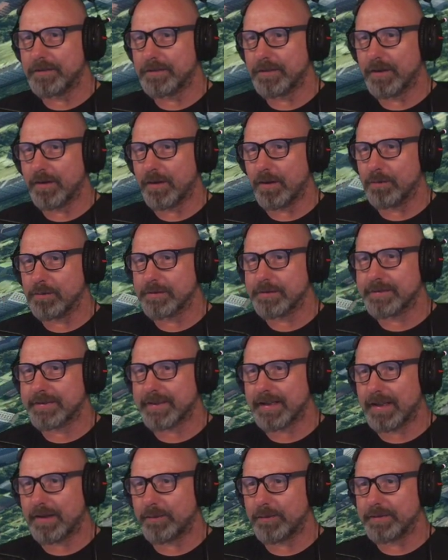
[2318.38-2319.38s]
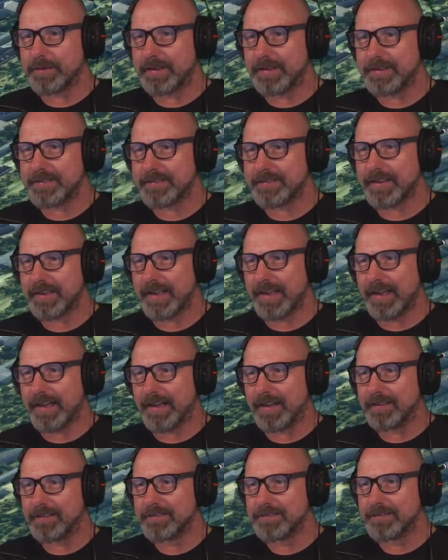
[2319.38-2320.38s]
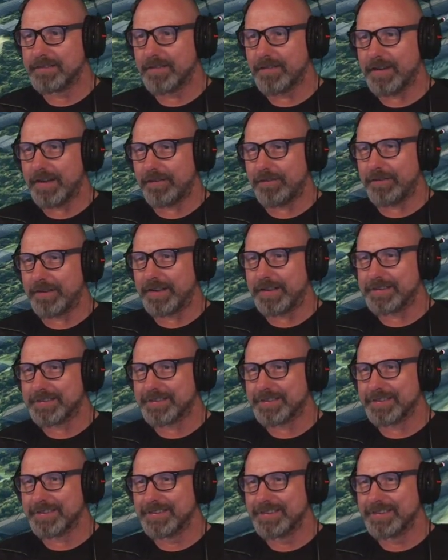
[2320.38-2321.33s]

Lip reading: Old Town is here. There it is.